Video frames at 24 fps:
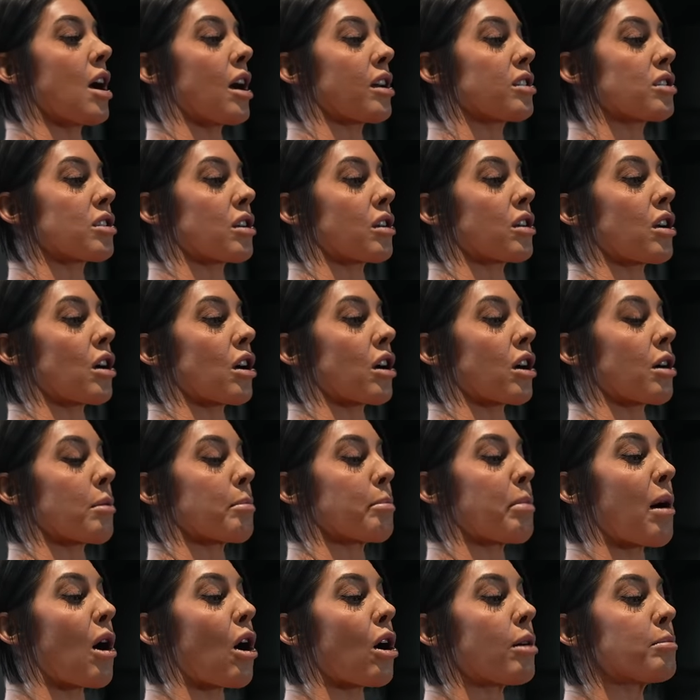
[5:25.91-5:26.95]
So your
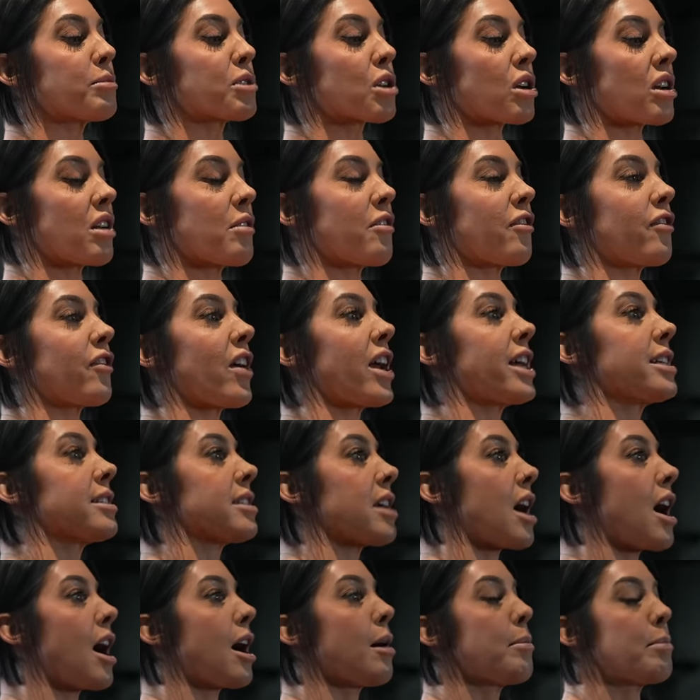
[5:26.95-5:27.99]
palm's gonna face
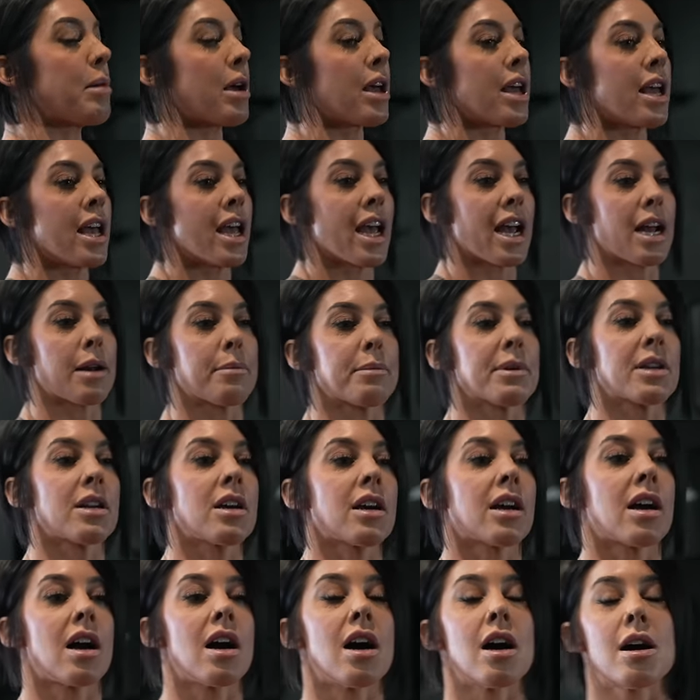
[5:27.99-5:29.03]
up, and I'm gonna
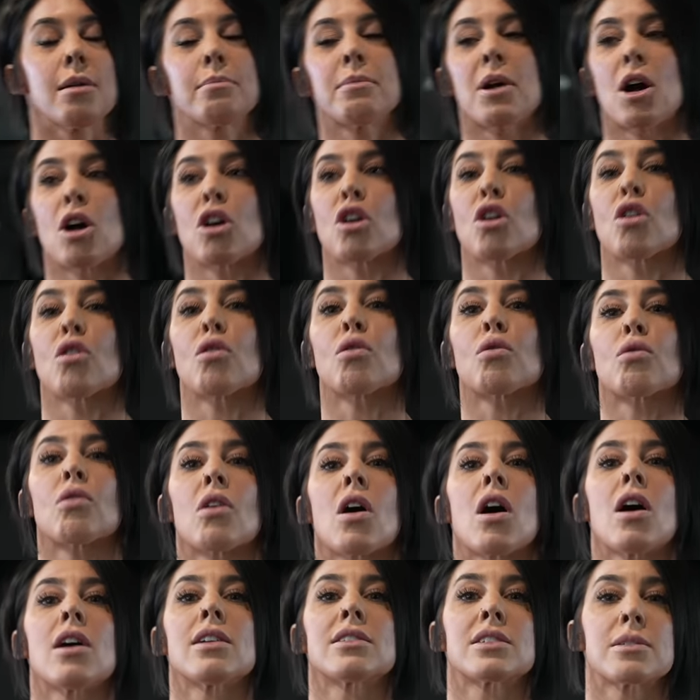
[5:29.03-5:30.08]
come
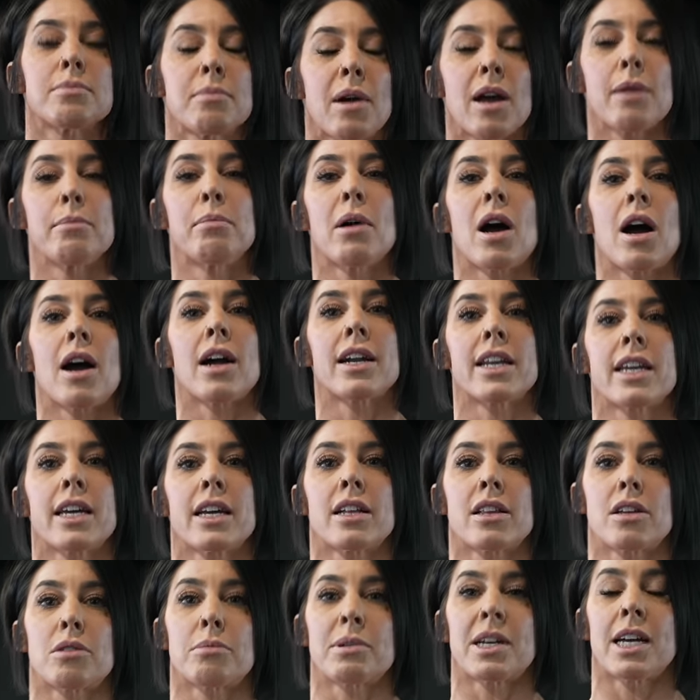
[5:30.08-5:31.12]
across my body a
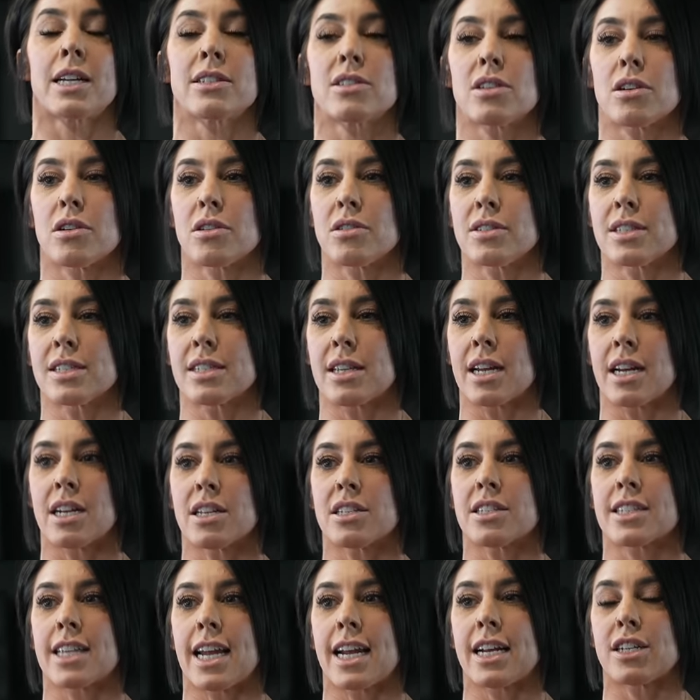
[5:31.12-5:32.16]
little bit. So instead of
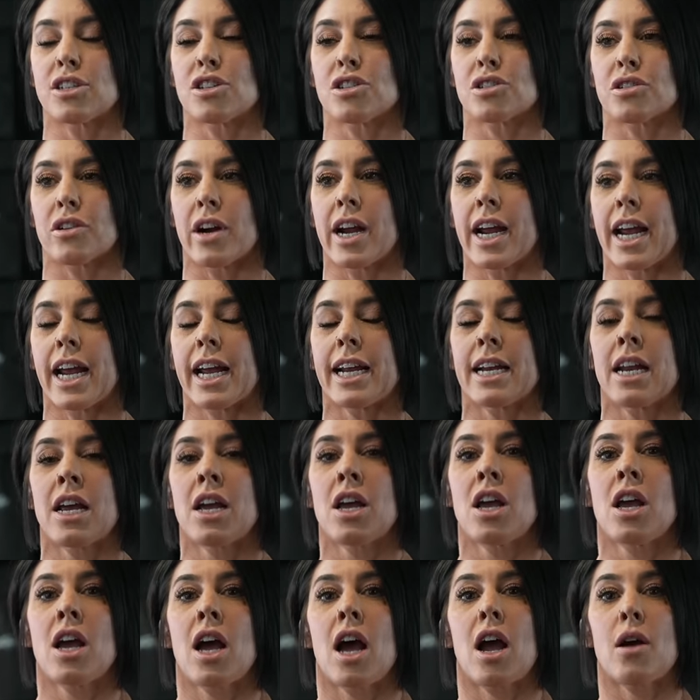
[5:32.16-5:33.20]
staying straight,
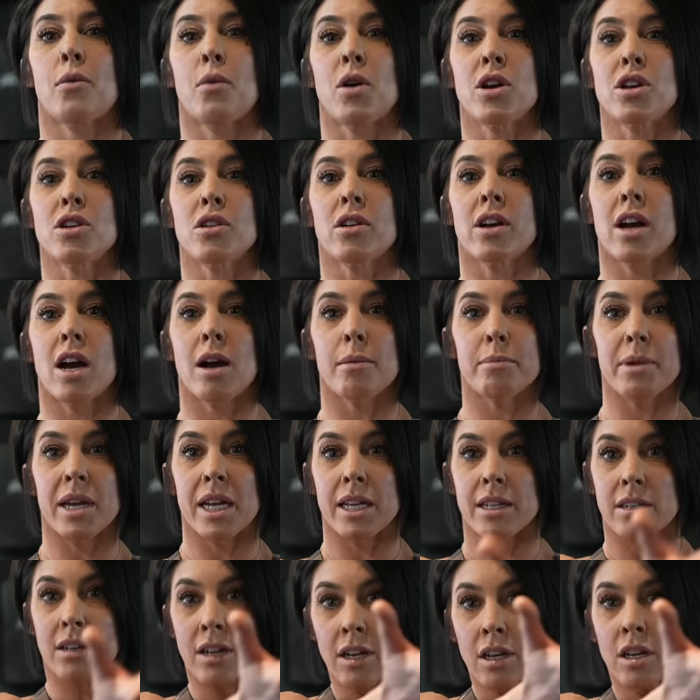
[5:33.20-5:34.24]
I want you
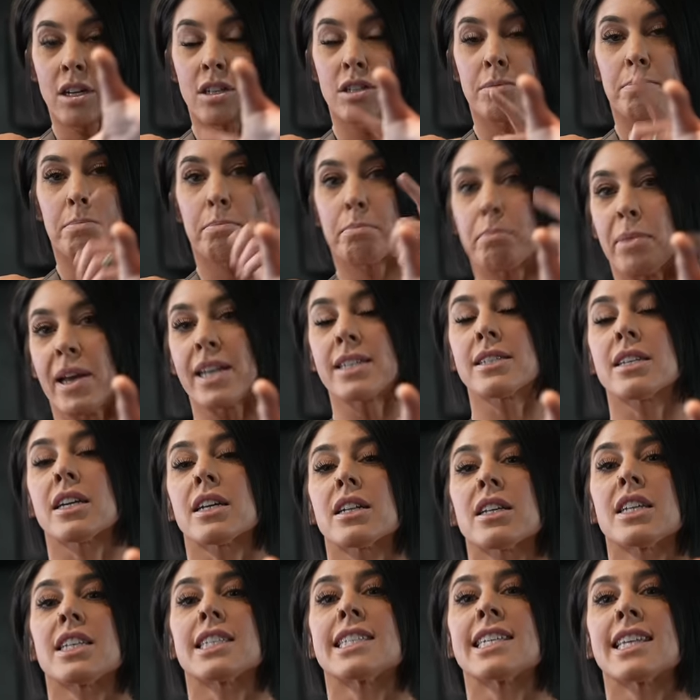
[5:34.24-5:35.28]
coming
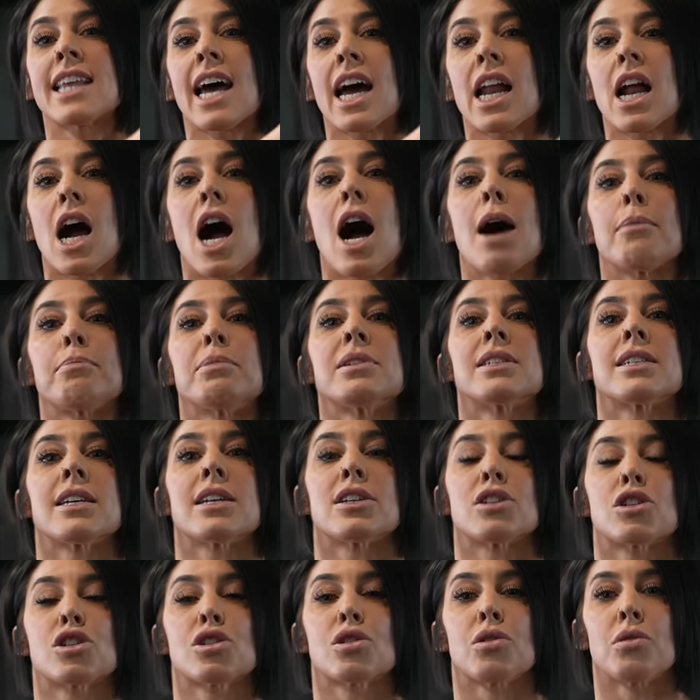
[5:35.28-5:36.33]
basically to that
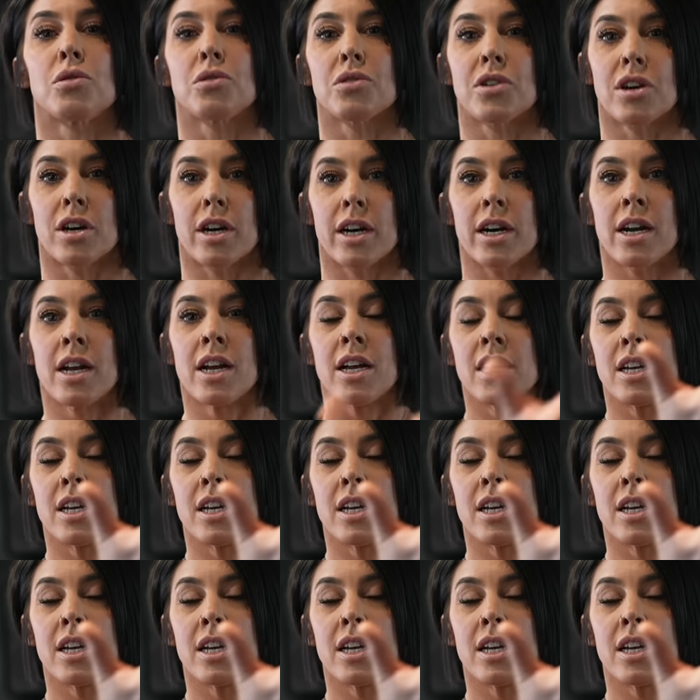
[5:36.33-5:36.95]
opposite shoulder.